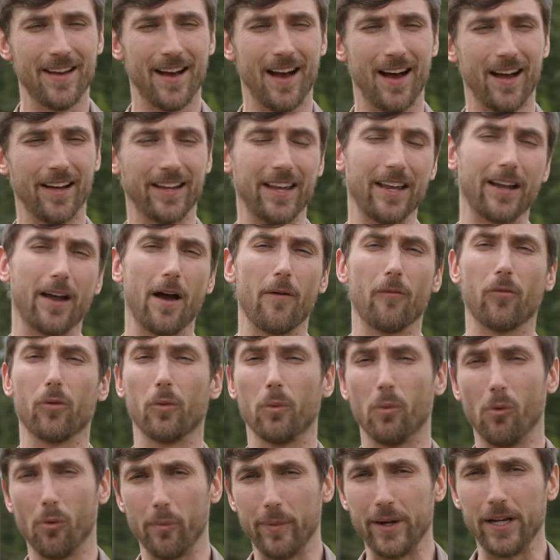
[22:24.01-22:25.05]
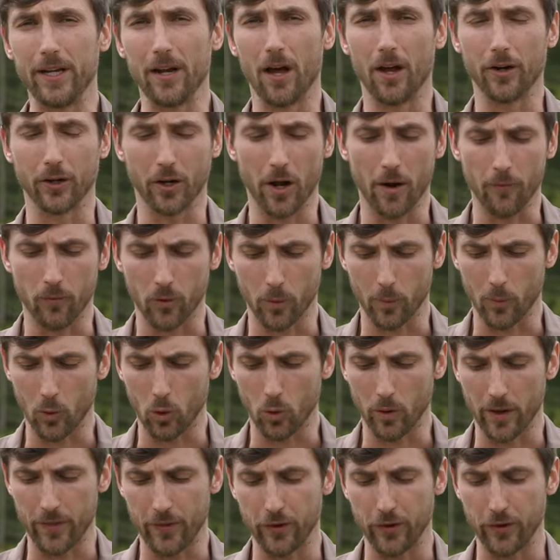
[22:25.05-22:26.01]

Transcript: uh, get comfortable being uncomfortable.